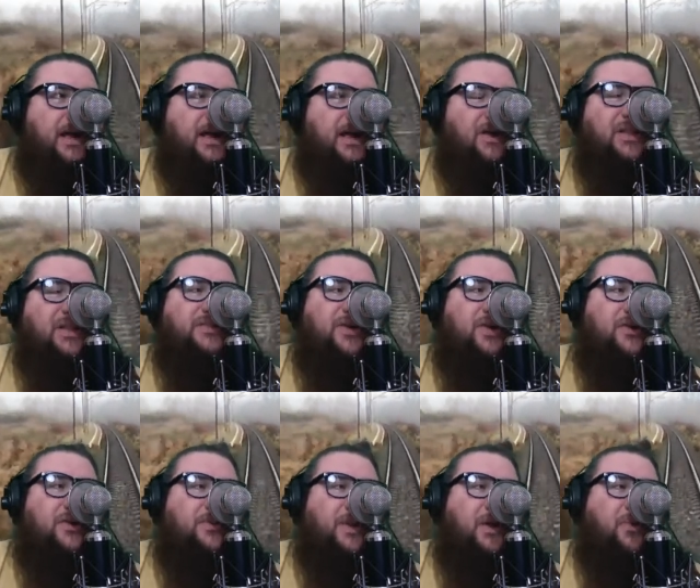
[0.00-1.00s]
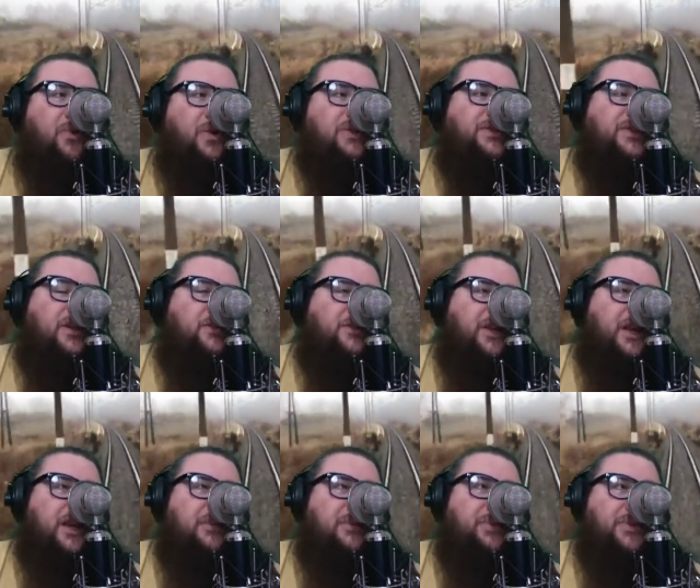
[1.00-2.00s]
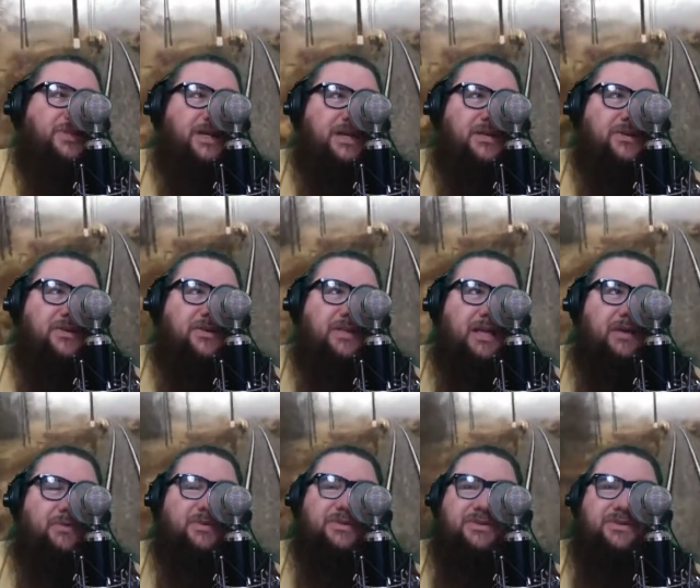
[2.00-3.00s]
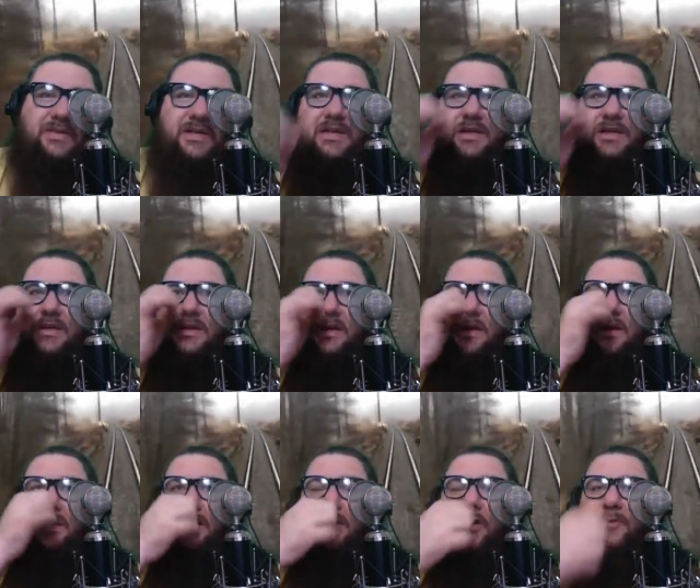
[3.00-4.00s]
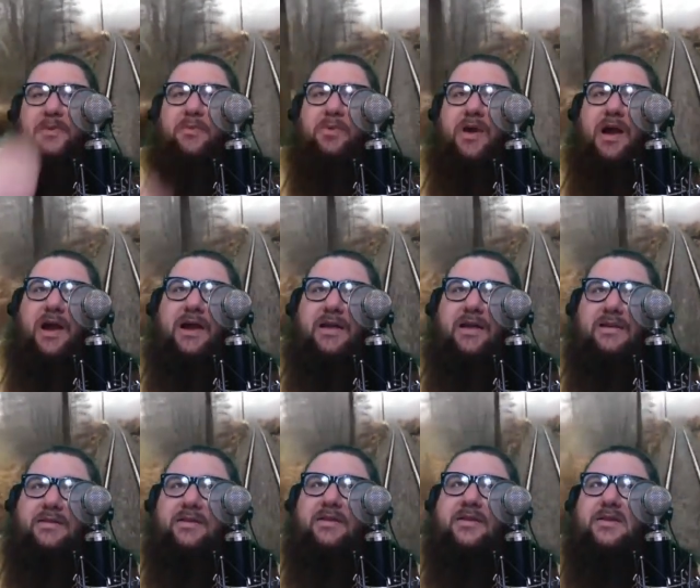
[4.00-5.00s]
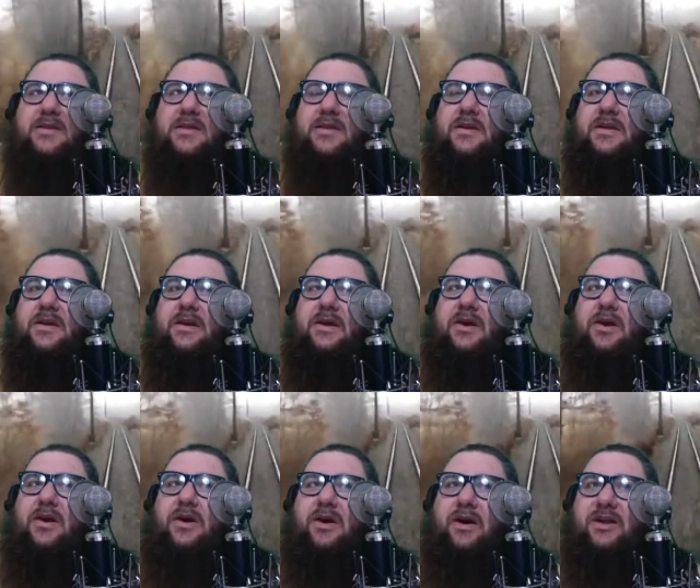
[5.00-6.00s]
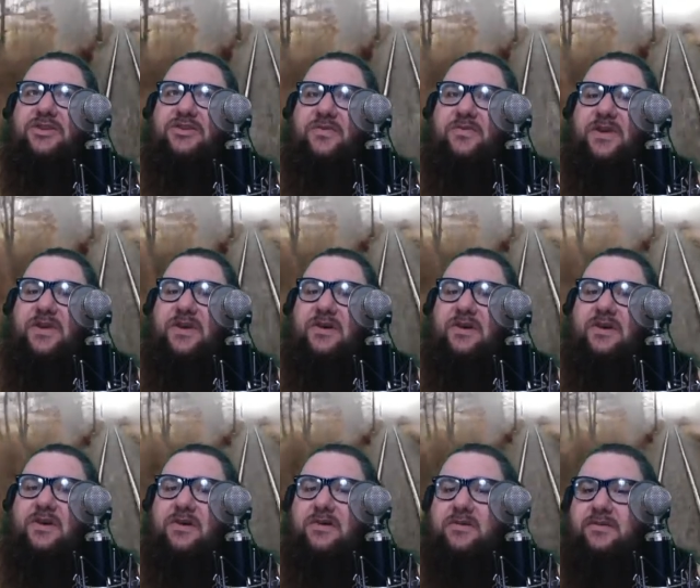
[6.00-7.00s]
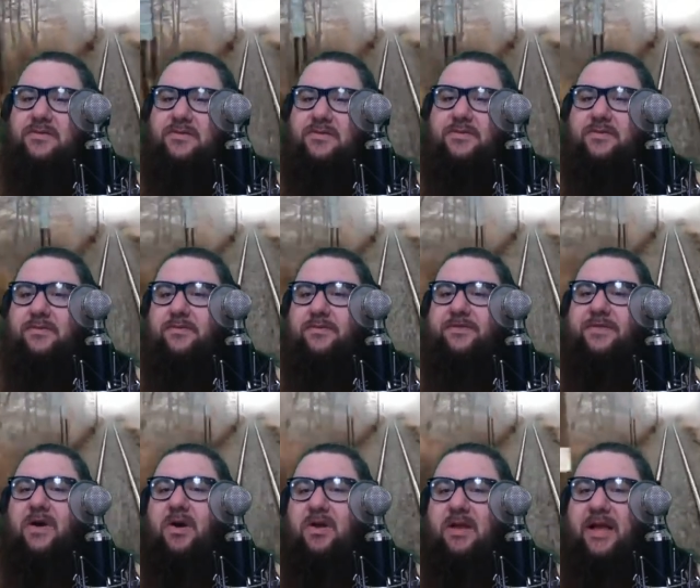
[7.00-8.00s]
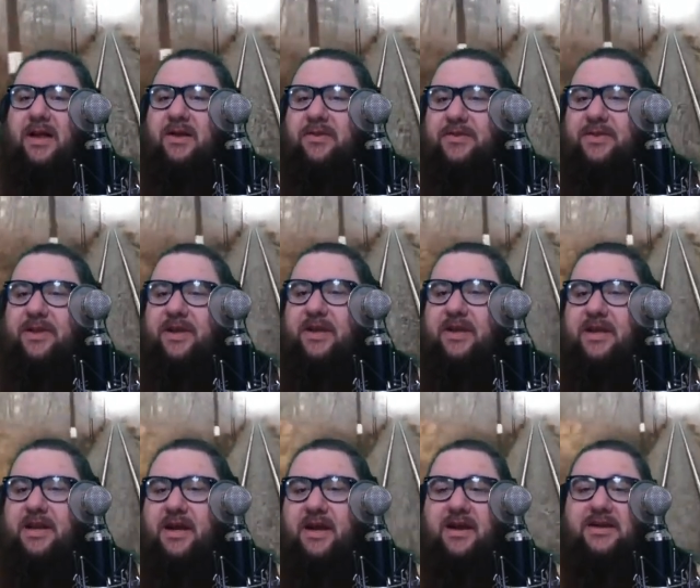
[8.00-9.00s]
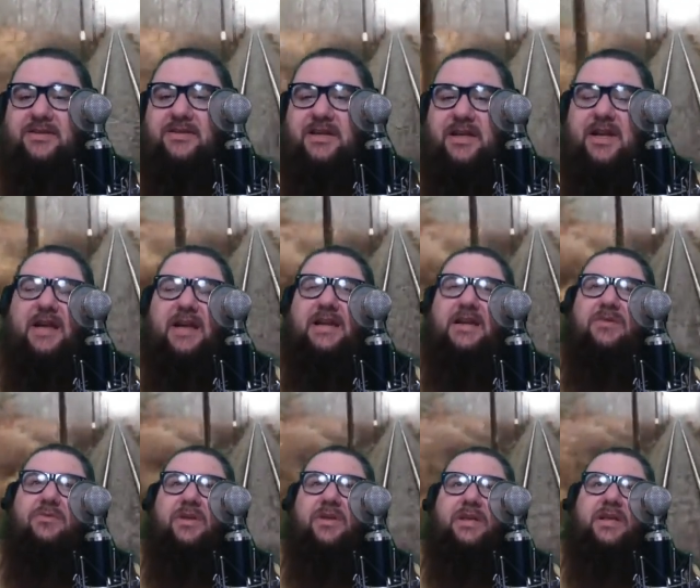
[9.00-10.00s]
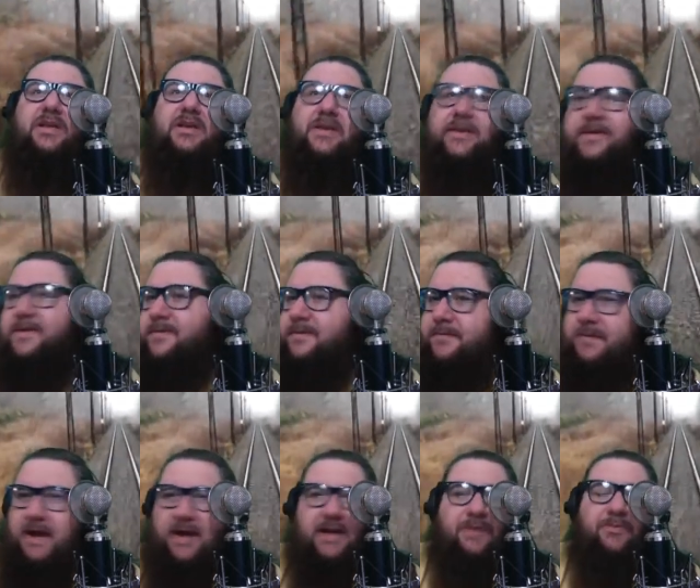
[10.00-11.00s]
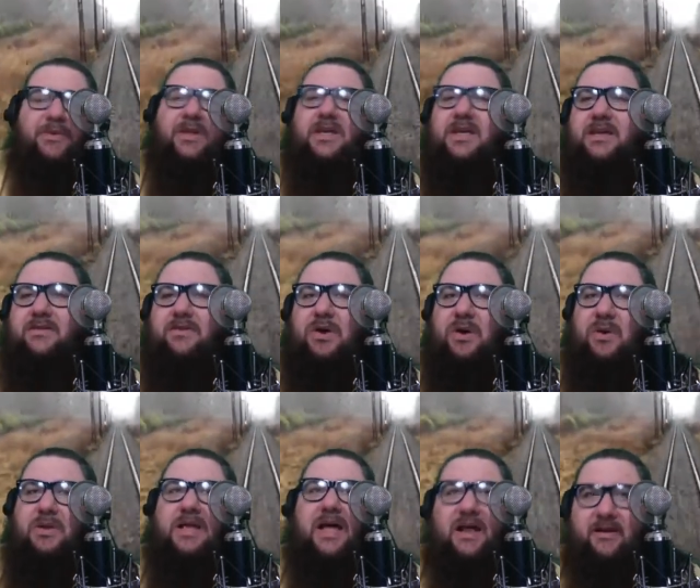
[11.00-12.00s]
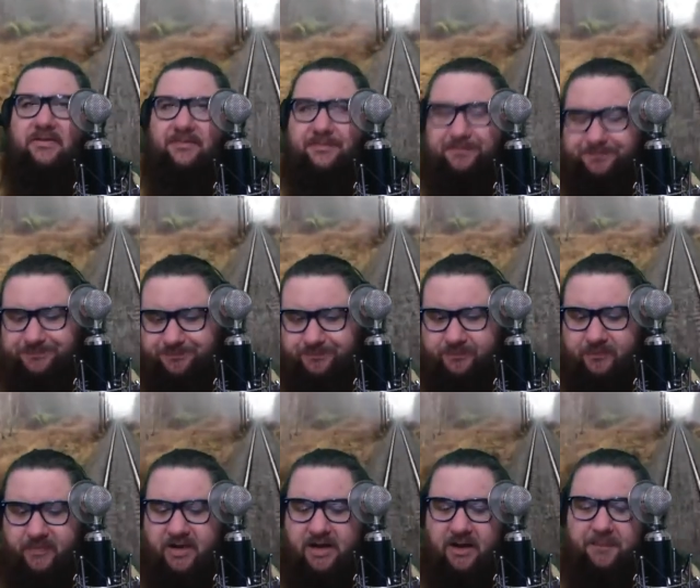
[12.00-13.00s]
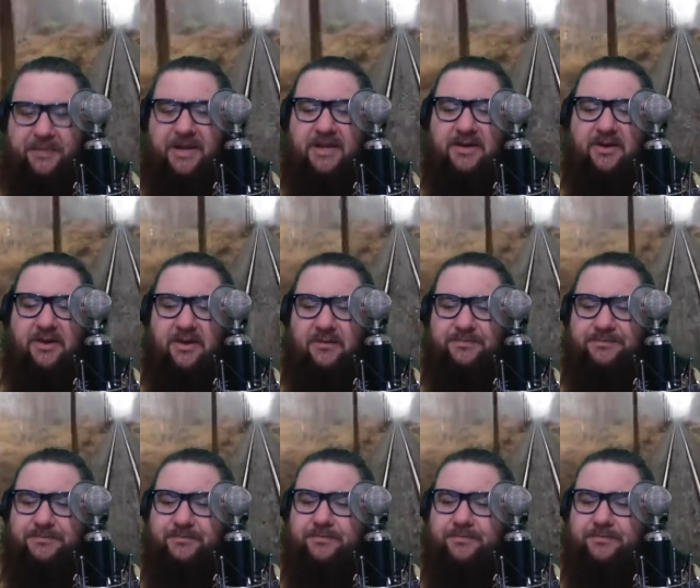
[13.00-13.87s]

only talked about one subject in particular, and that was the Kobe Bryant, Ari Shaffir fallout thing. And honestly, I didn't really give a whole lot of opinion on